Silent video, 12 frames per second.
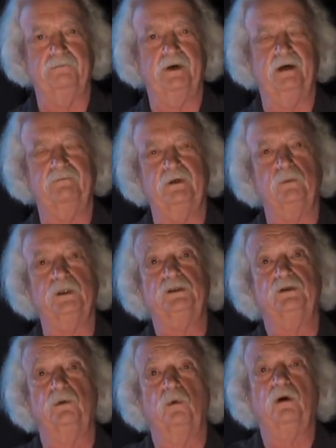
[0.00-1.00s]
of every
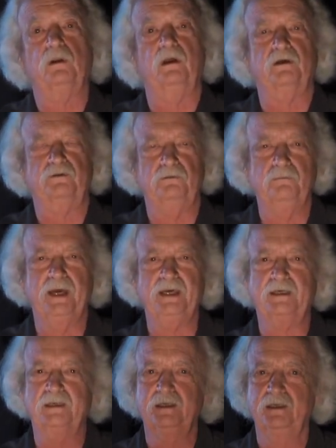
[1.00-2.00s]
witch and warlock to
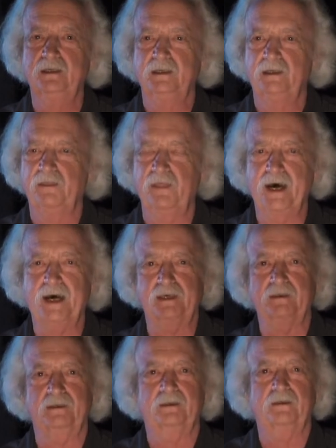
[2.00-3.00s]
make
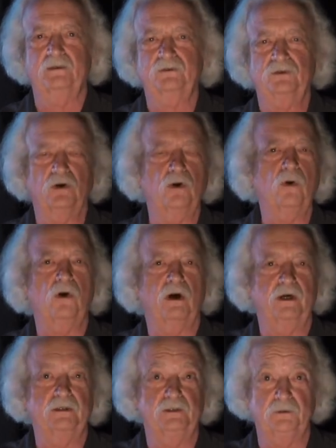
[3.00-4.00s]
that so
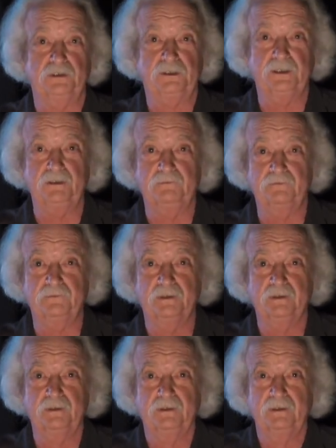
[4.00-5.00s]
hard to achieve,
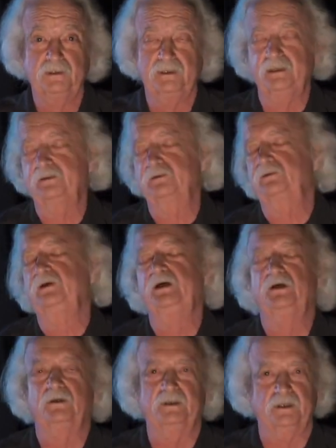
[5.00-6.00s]
it is
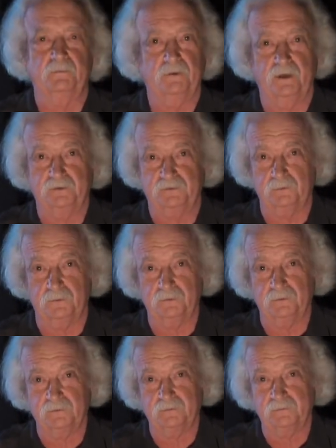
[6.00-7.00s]
nearly impossible.